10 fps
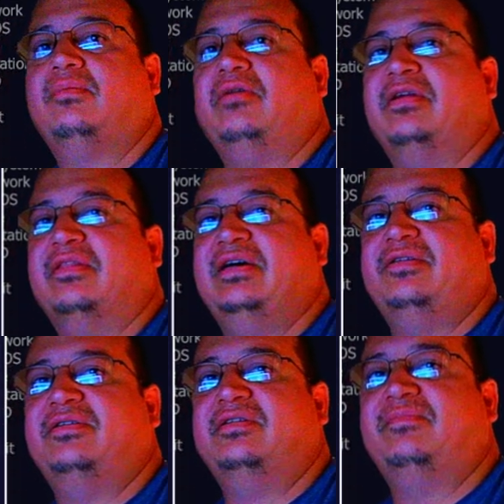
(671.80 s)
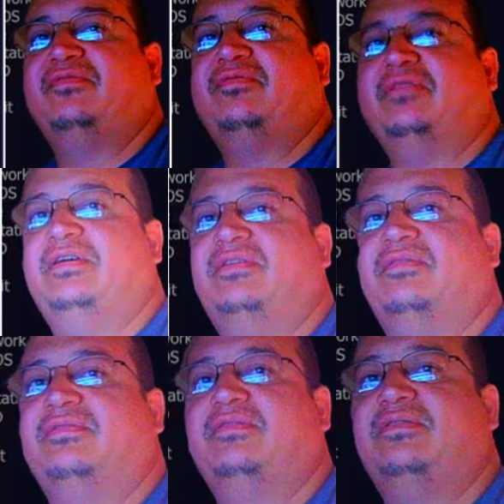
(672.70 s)
Bring that up for
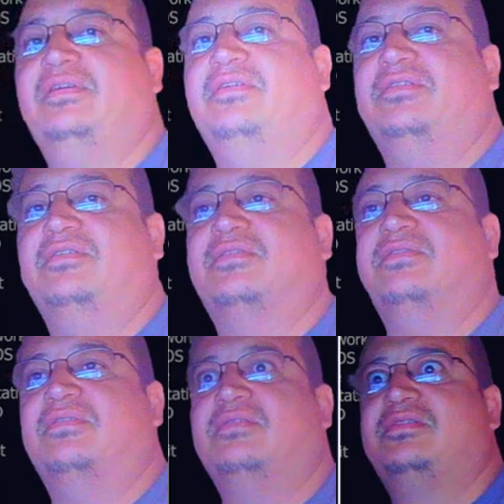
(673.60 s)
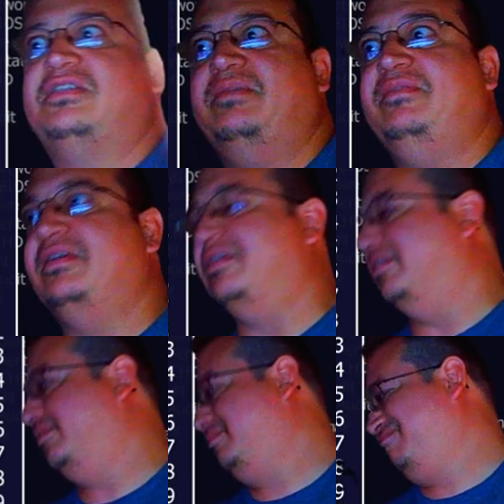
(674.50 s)
now. Now y'all can see me
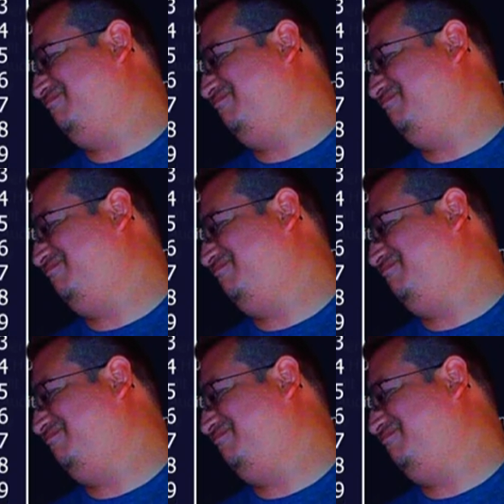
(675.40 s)
again.